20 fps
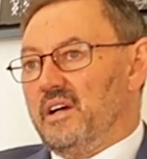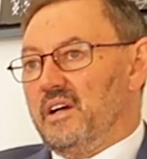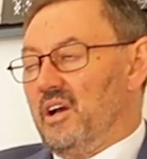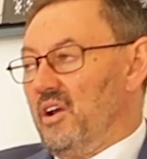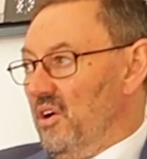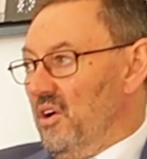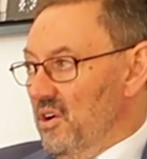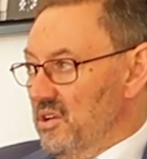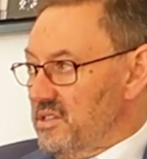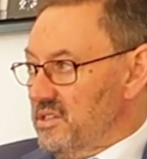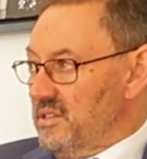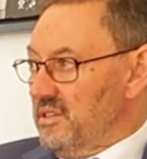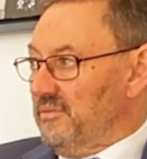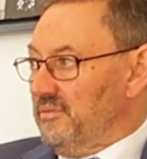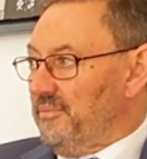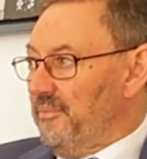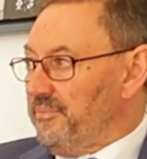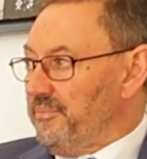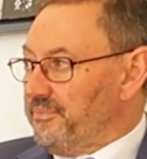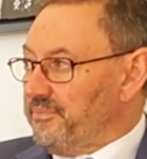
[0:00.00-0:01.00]

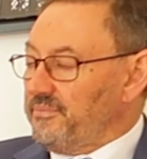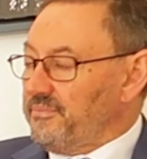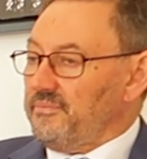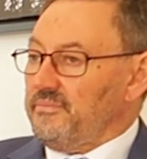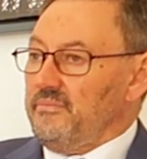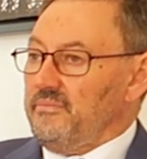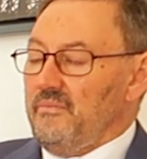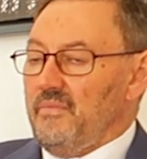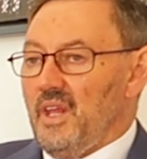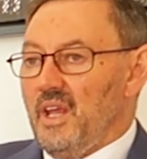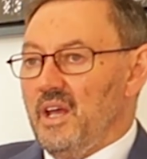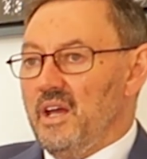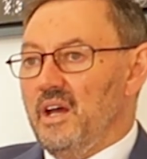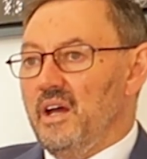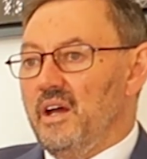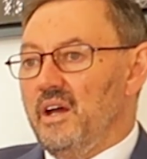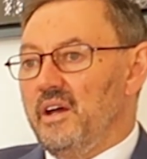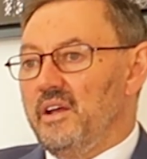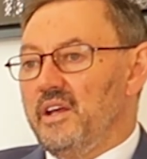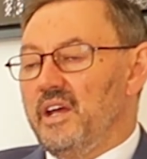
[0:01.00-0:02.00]
glass,
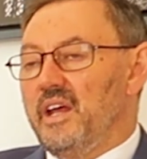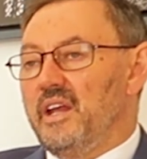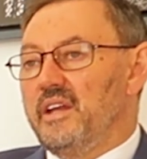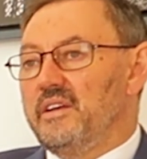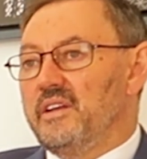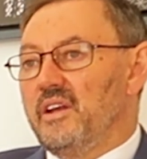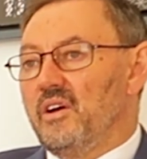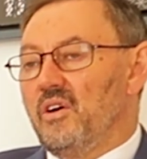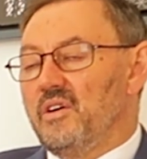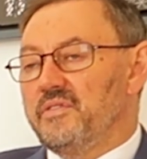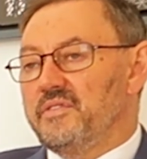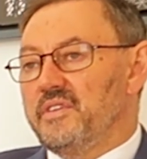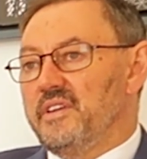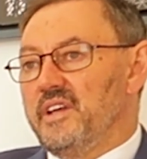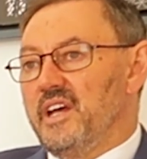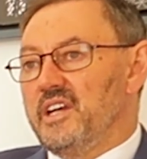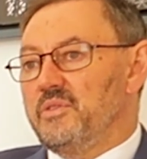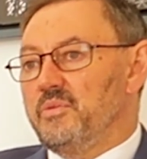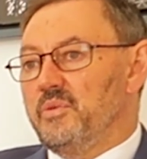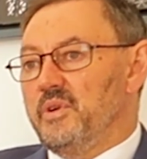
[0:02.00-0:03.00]
and after
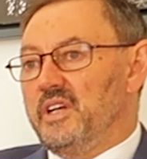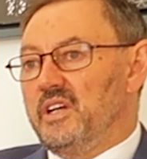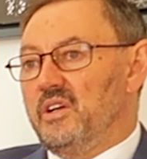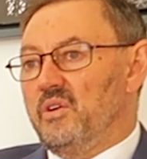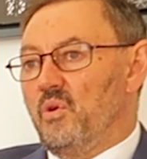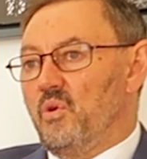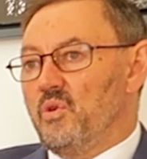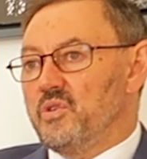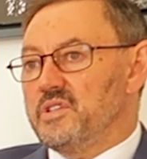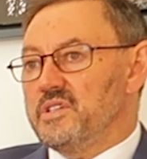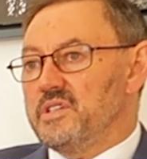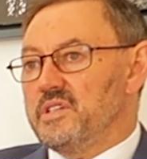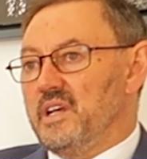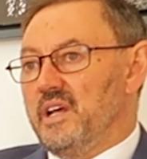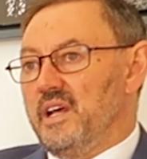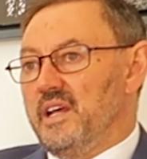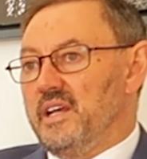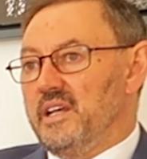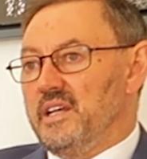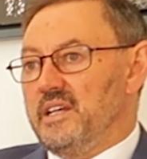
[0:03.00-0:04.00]
that, we launched
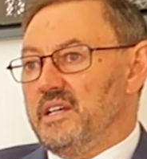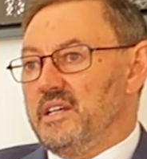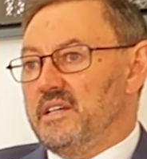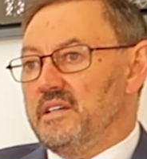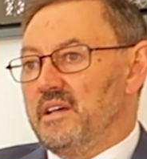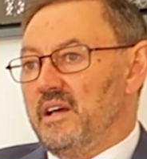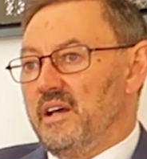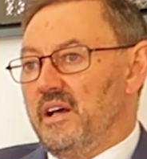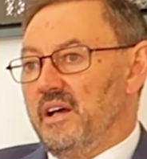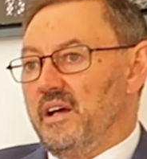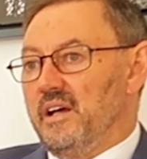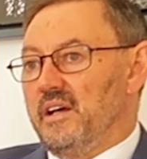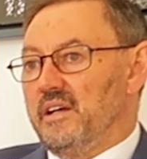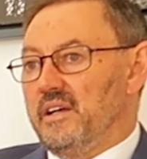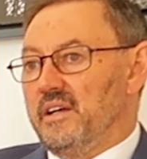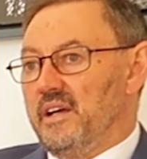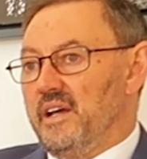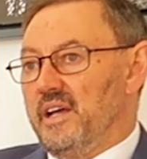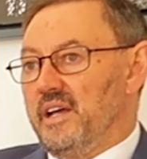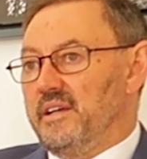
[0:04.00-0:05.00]
in
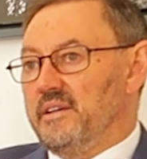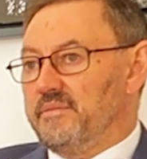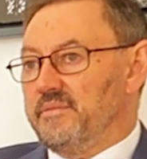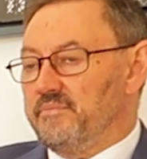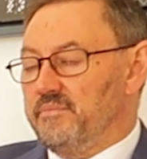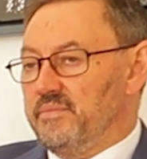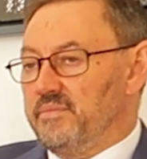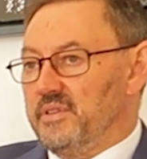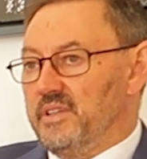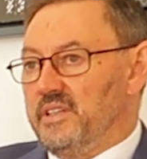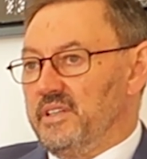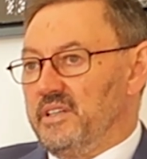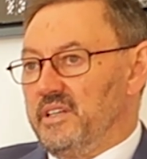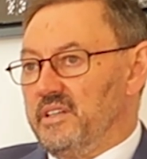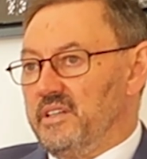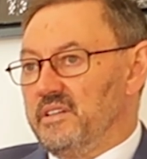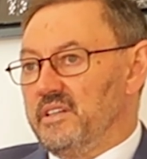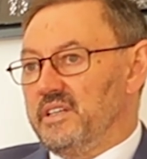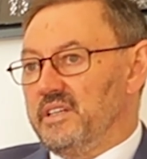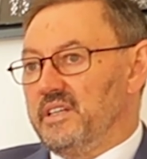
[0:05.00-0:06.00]

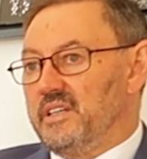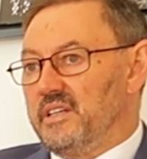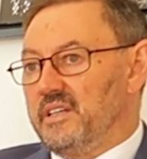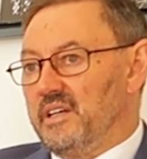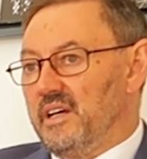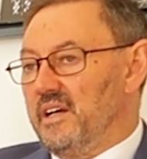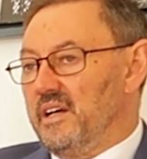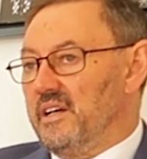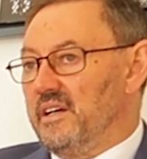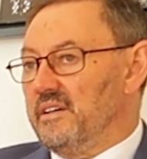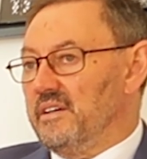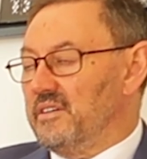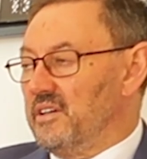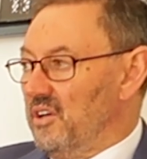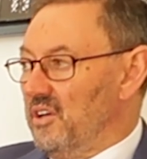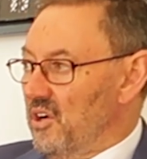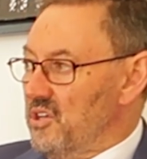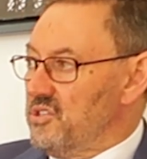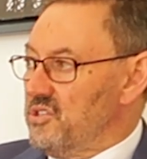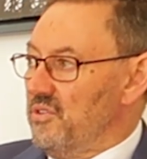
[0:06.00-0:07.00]
the
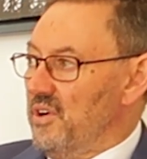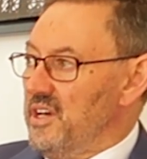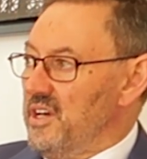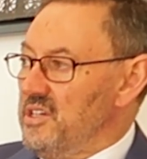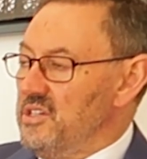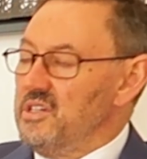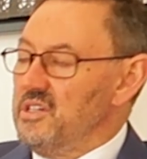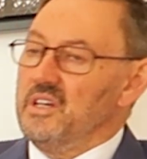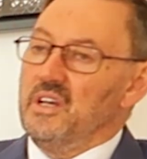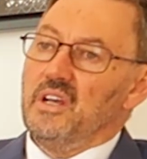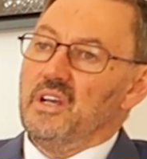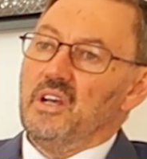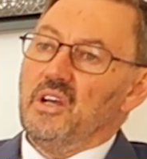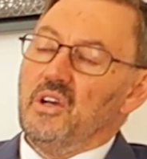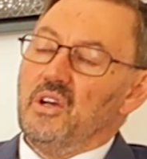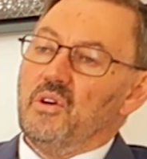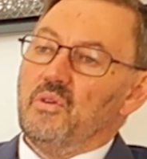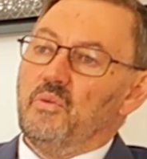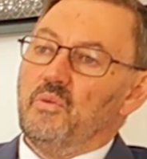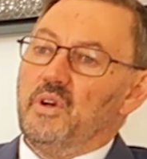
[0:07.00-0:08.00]
glass range.
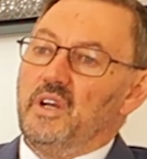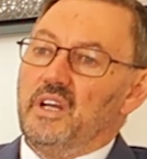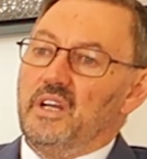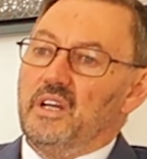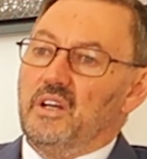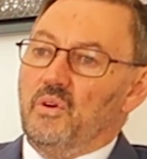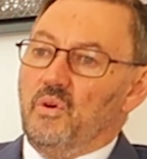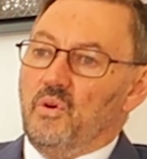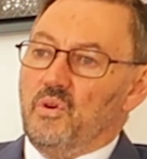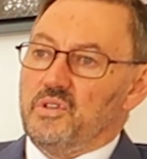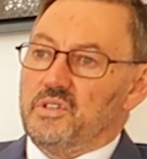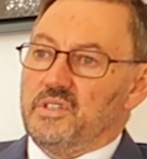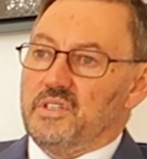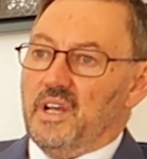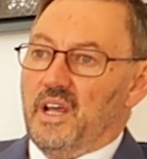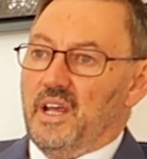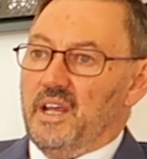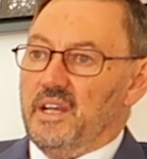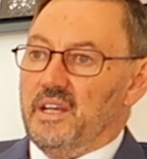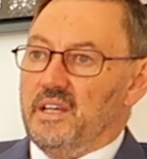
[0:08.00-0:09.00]
We launched
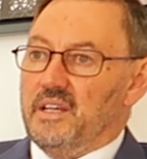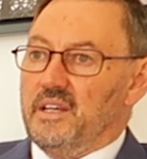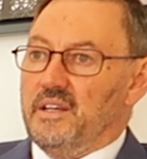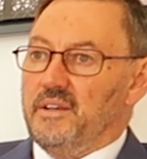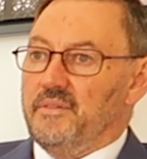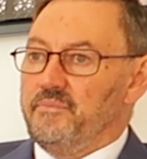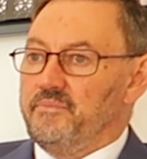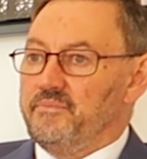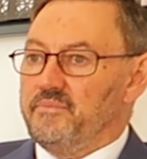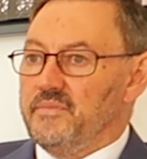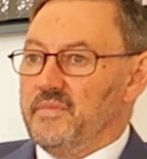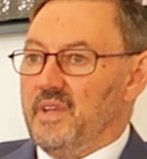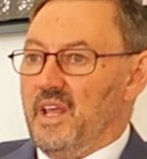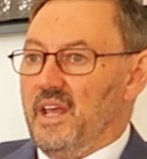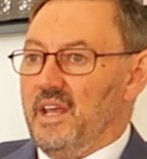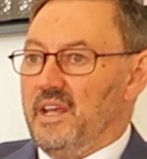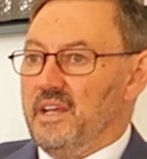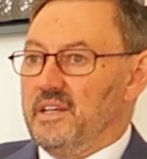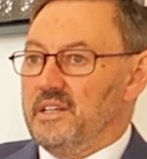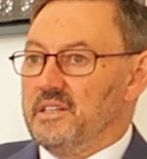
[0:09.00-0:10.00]
a
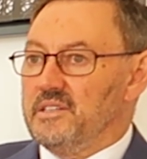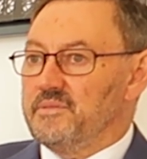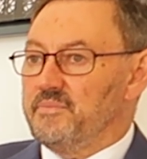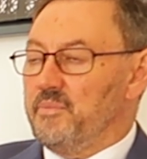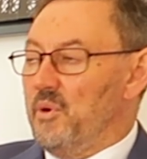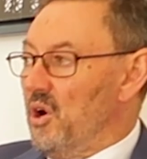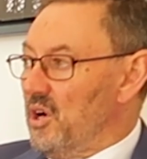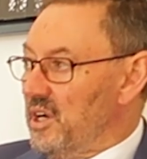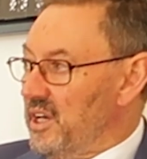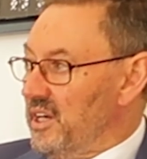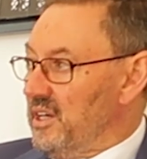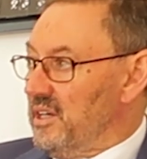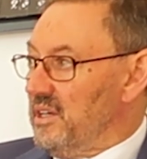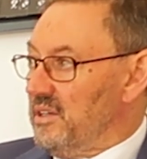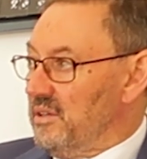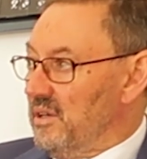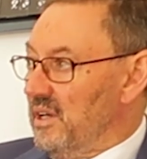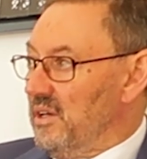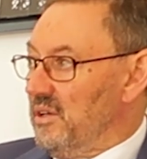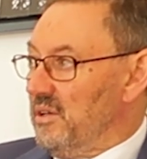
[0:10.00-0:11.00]

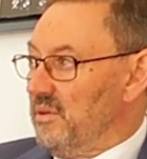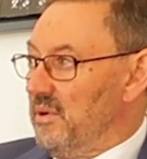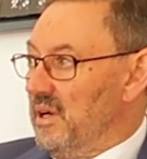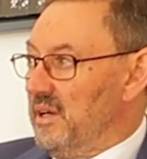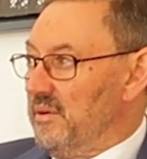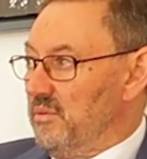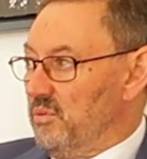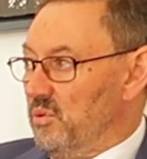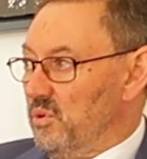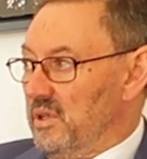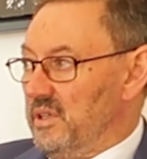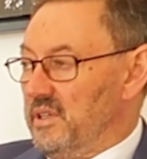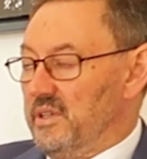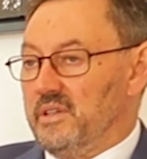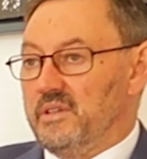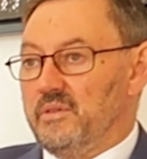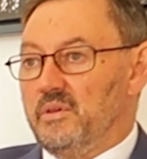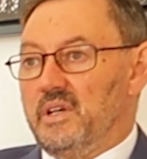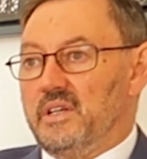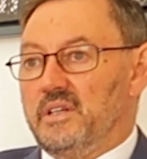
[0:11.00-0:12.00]
sparkling
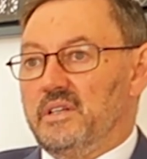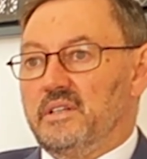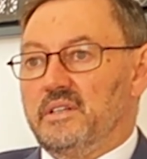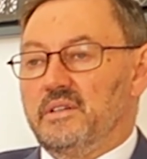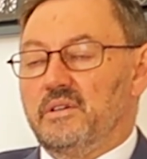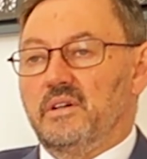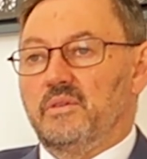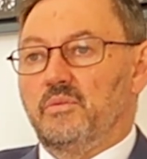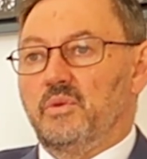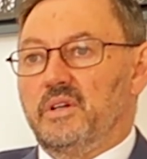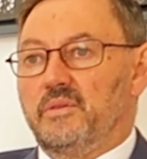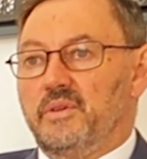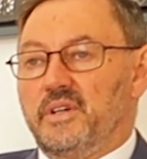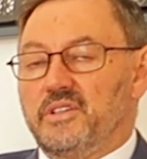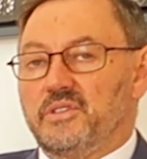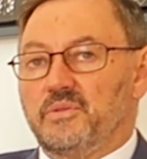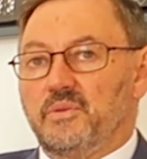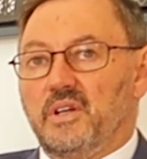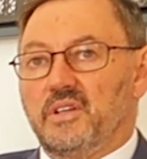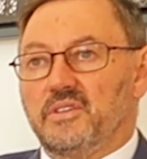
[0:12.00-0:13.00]
one
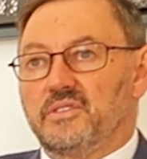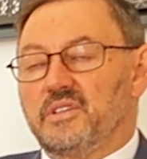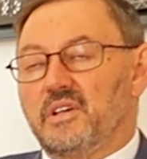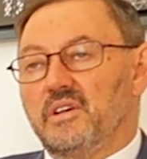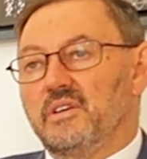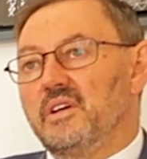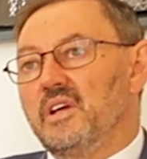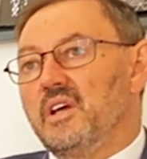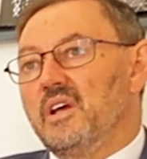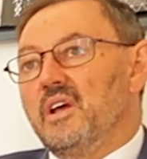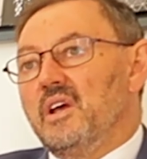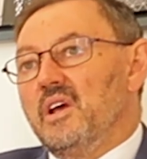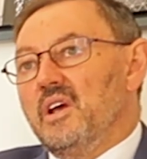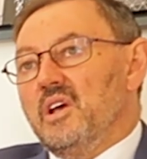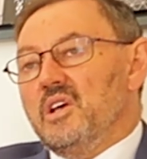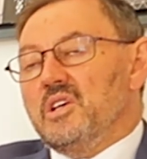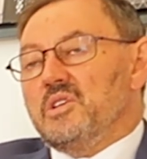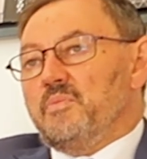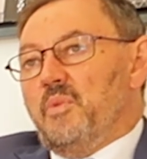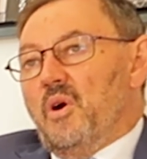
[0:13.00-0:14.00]
as well. So
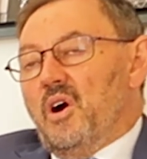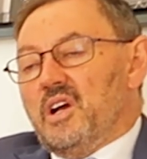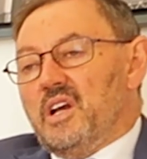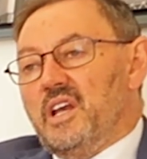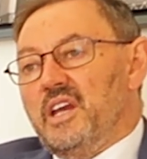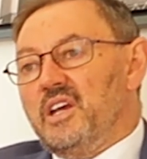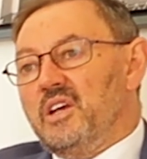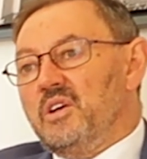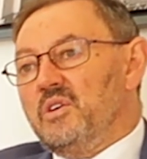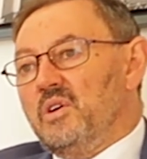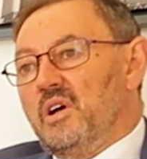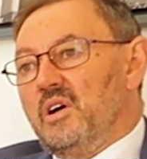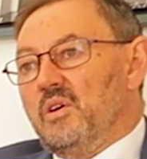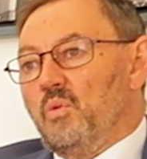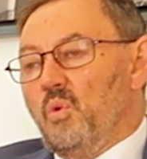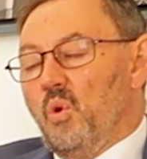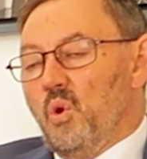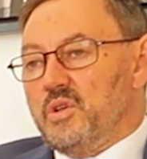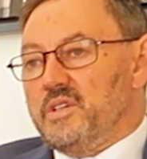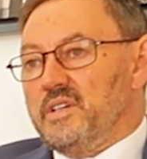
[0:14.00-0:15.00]
sparkling
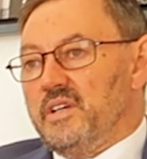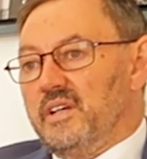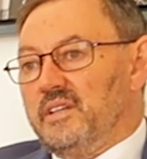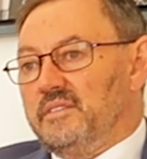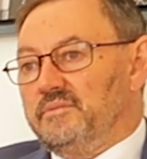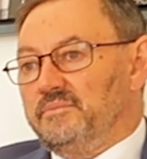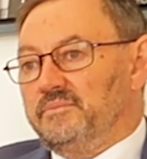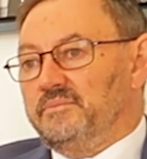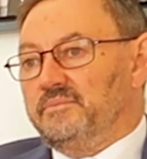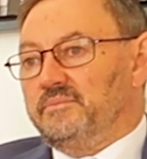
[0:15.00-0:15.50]
water